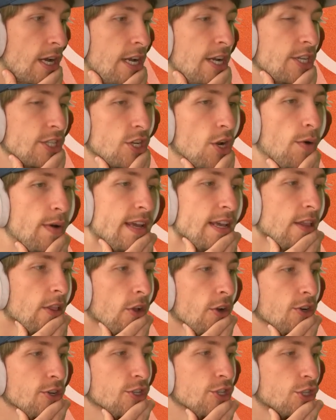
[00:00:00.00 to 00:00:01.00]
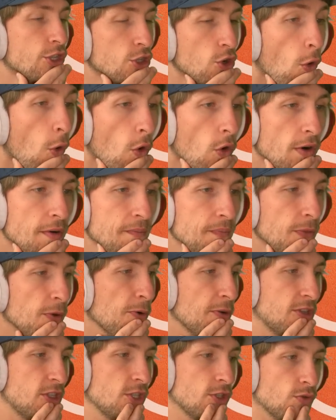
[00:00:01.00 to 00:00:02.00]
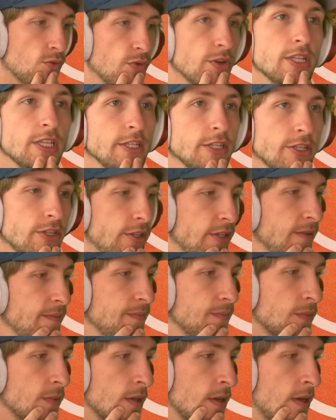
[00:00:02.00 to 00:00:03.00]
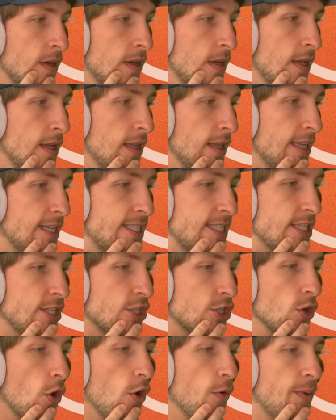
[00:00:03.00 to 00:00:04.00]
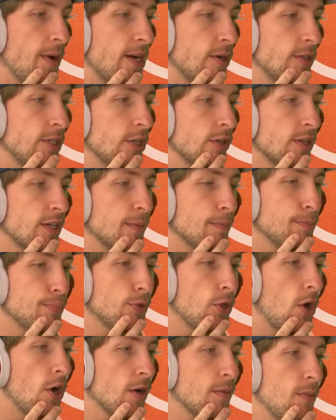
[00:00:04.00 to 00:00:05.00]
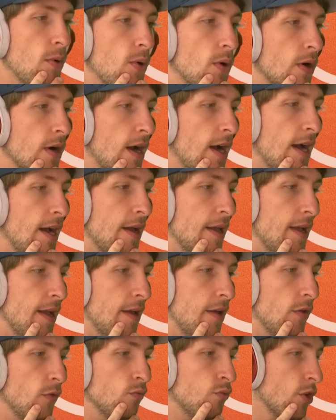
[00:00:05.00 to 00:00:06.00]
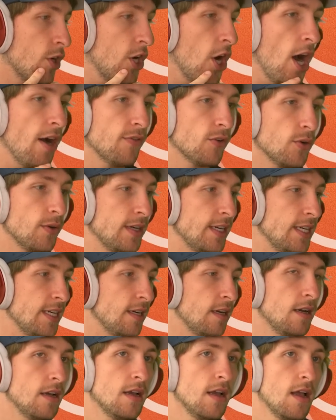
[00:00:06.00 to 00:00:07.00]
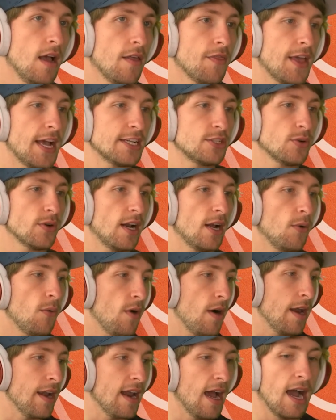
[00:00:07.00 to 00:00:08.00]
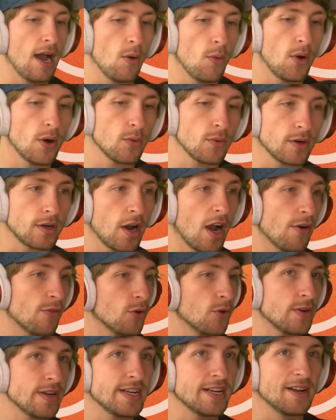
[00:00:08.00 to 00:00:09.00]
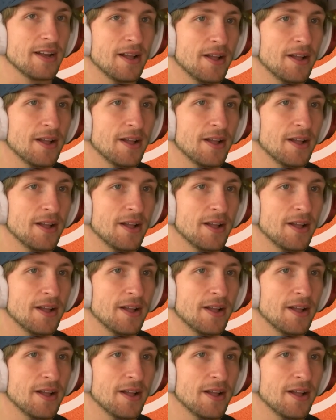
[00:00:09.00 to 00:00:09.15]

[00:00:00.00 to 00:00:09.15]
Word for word: So he learned Storm, which is really good. Let's see, Soul Barrier can block more. Uh, recovery. That's what I want. I want Recovery.